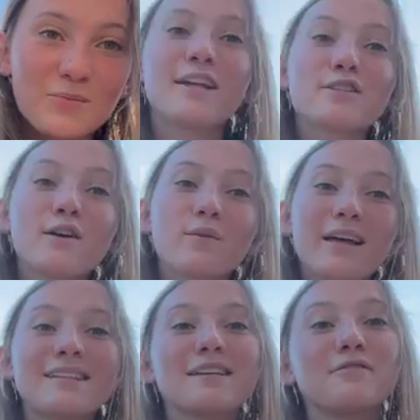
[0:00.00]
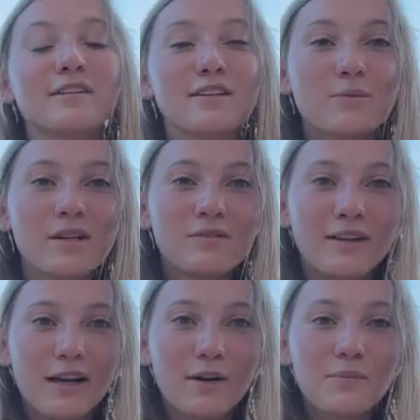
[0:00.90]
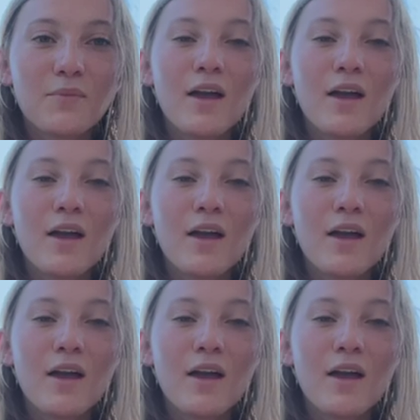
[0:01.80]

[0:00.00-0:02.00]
And so that's it for this week's video.